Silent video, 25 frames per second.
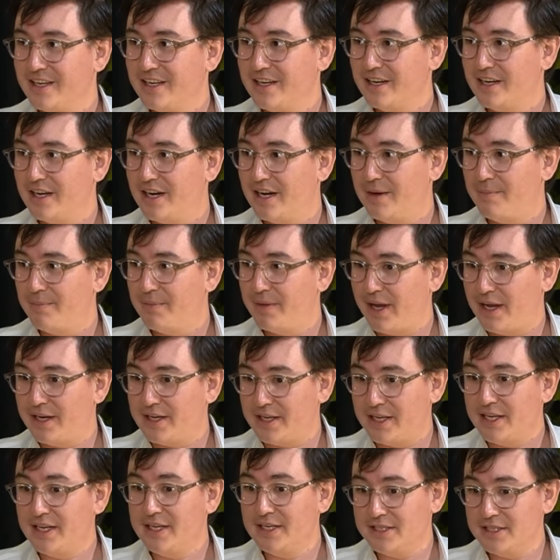And
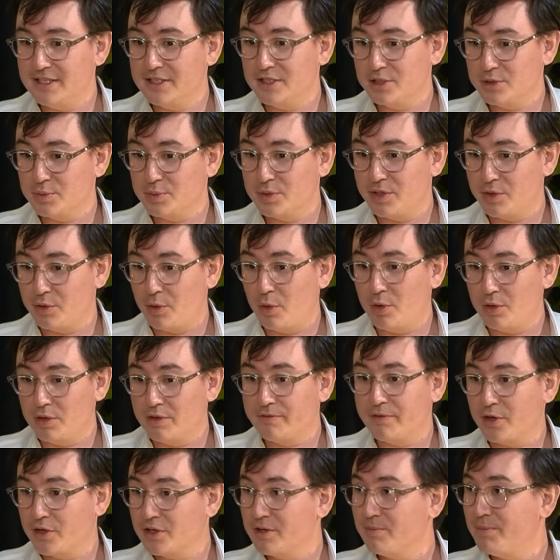he deals with all of
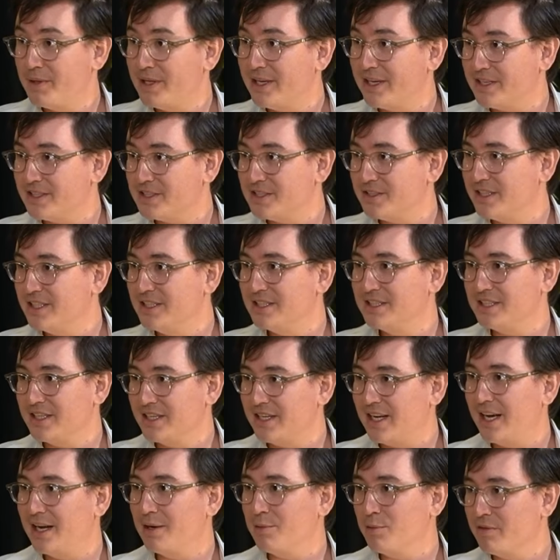our compliance. So he's the
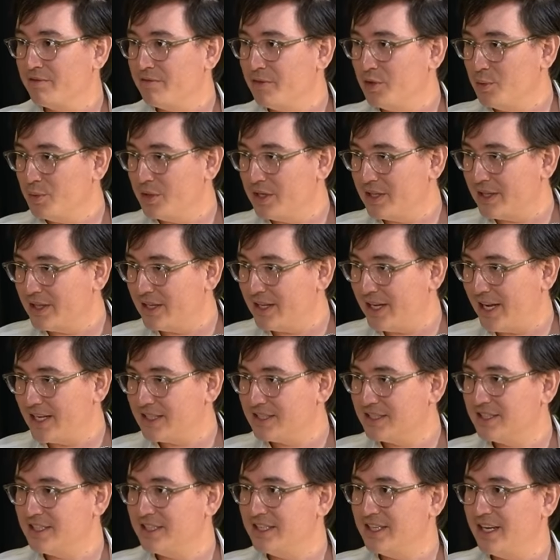guy reviewing the
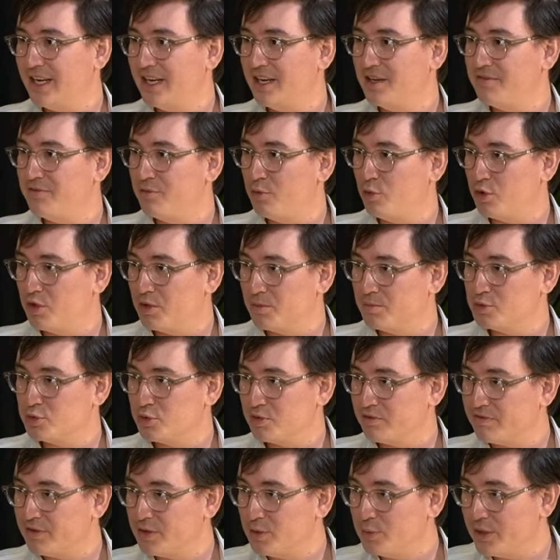STA forms,
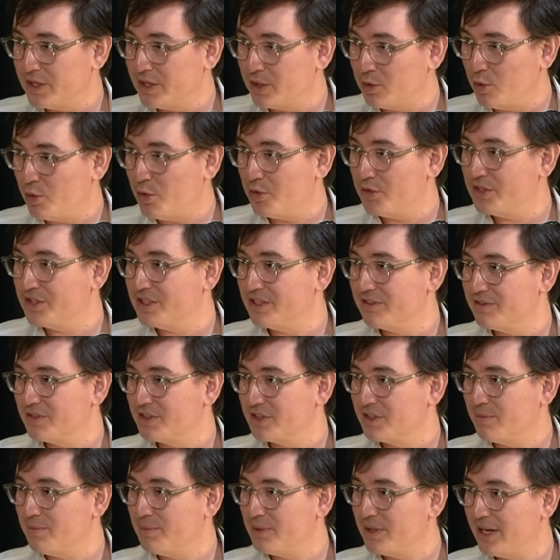reviewing all the different
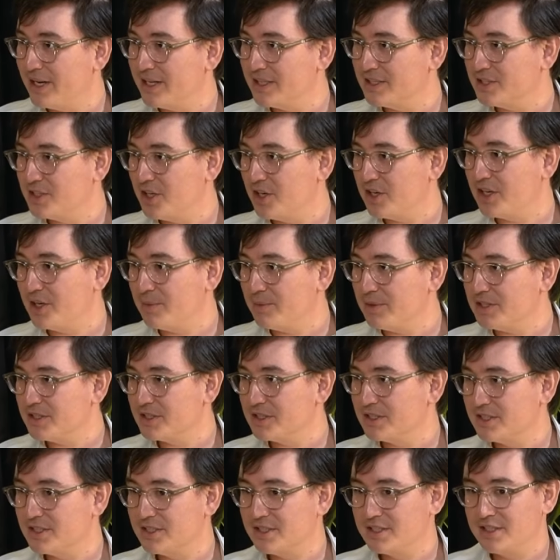compliance
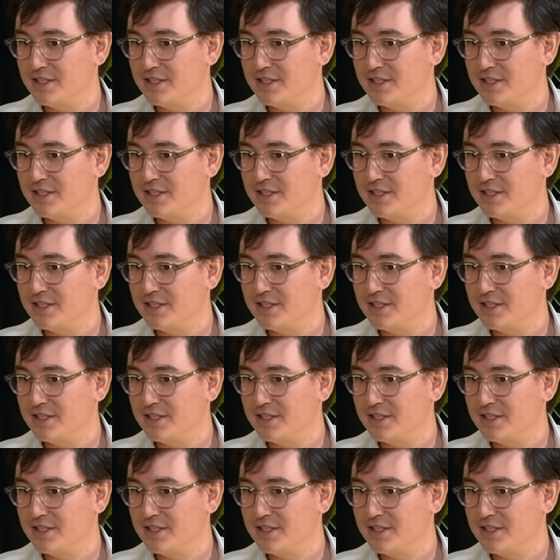documents.